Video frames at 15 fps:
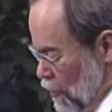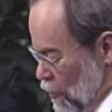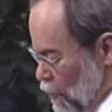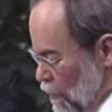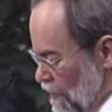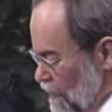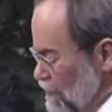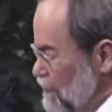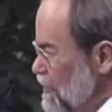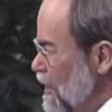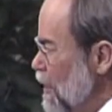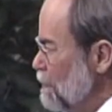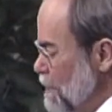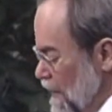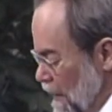We
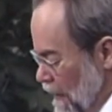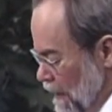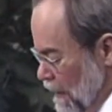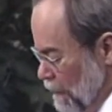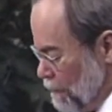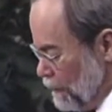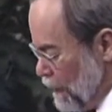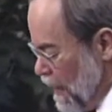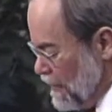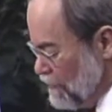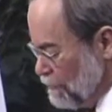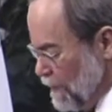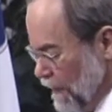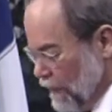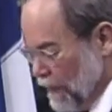shall pay any
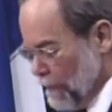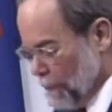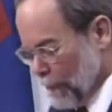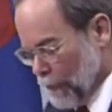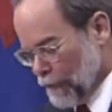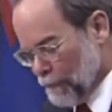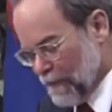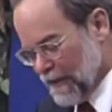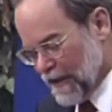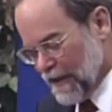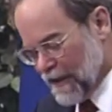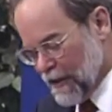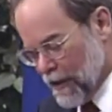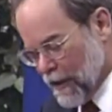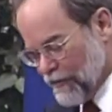price, bear any burden, meet
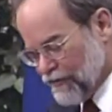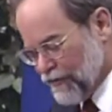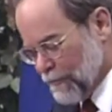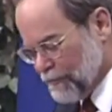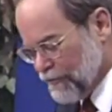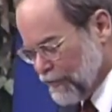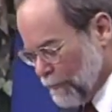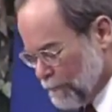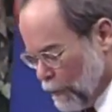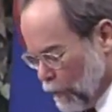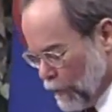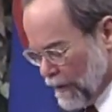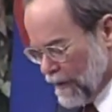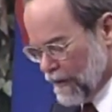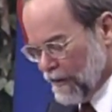any hardship,
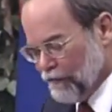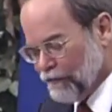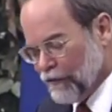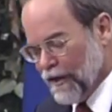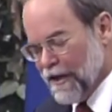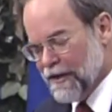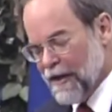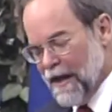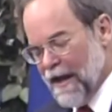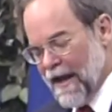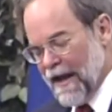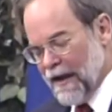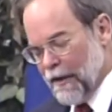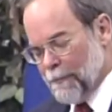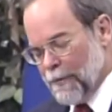support any friend,
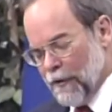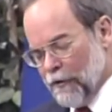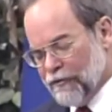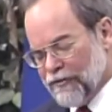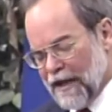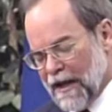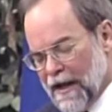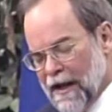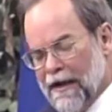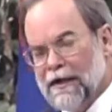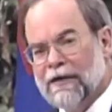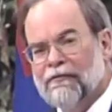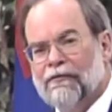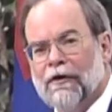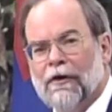and oppose
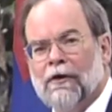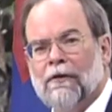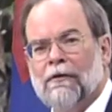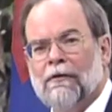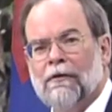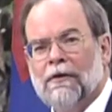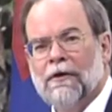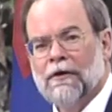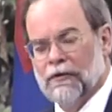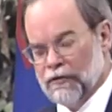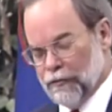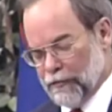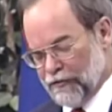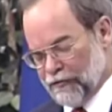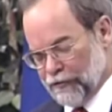any foe
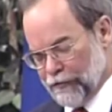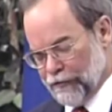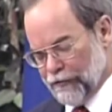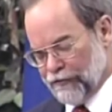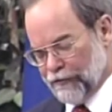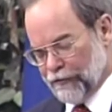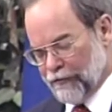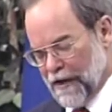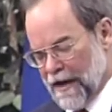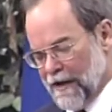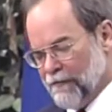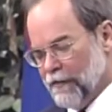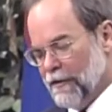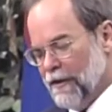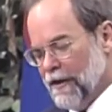to assure the
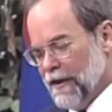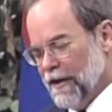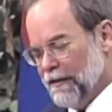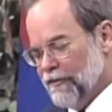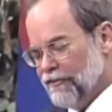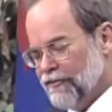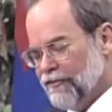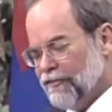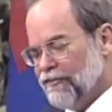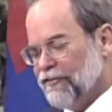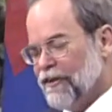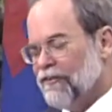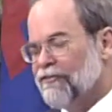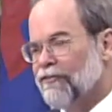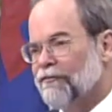survival and the
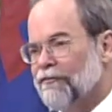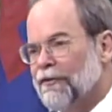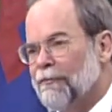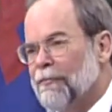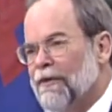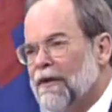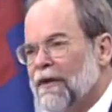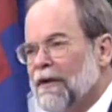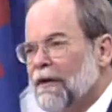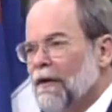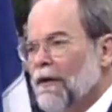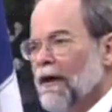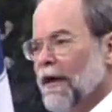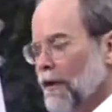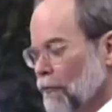success of liberty.
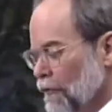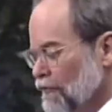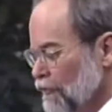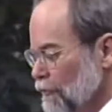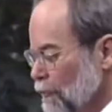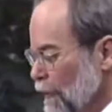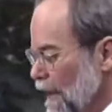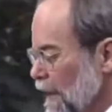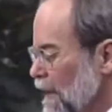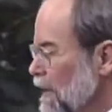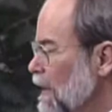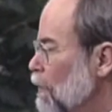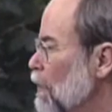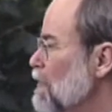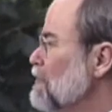That wasn't
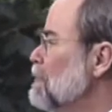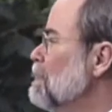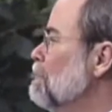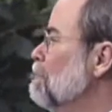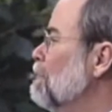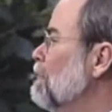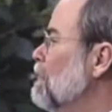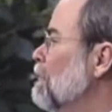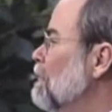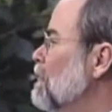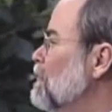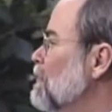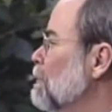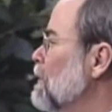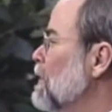Reagan. That wasn't
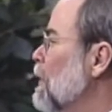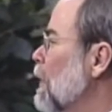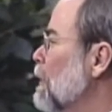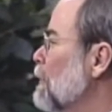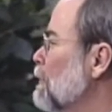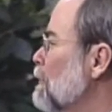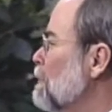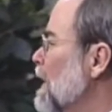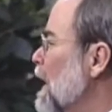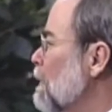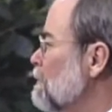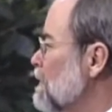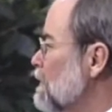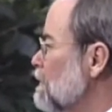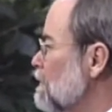Jimmy Carter the
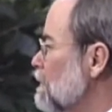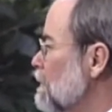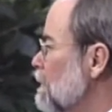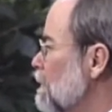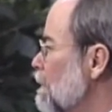Baptist.